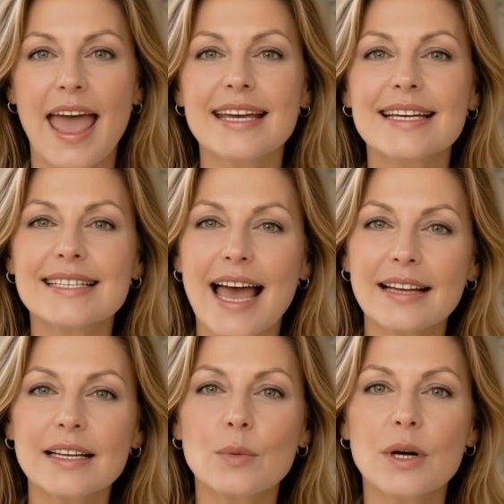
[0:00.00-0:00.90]
and
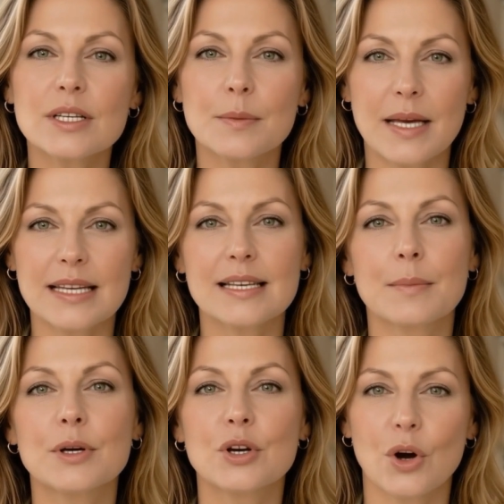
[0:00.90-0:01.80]
exactly what to mix
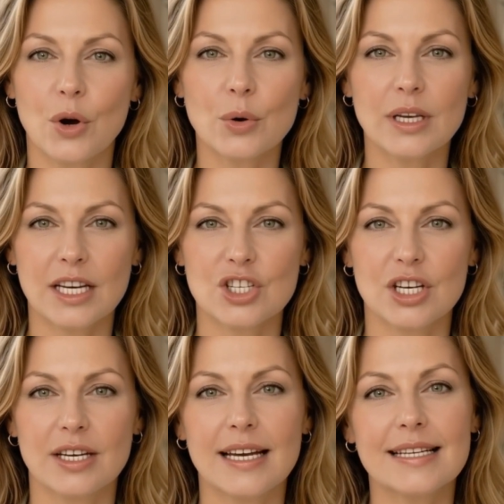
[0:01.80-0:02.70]
up in your own
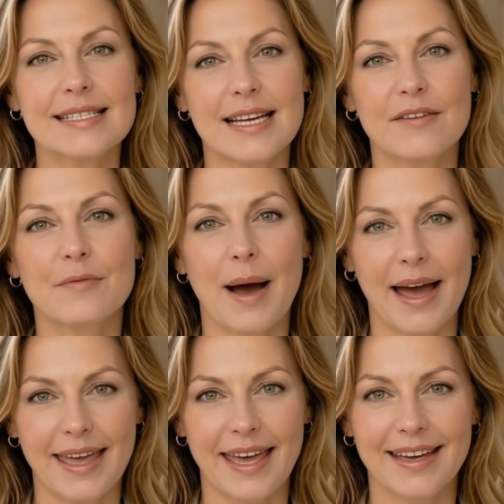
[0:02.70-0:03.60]
kitchen instead of
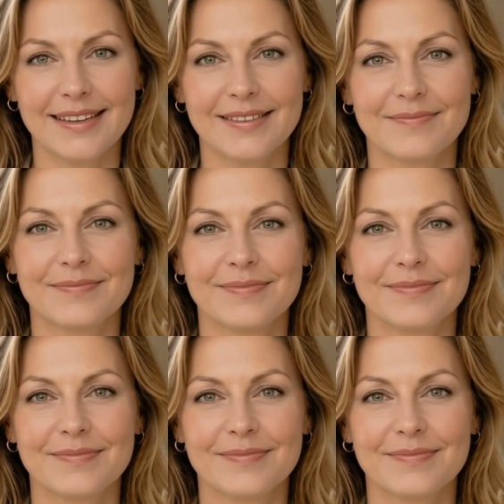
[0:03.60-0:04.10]
buying it.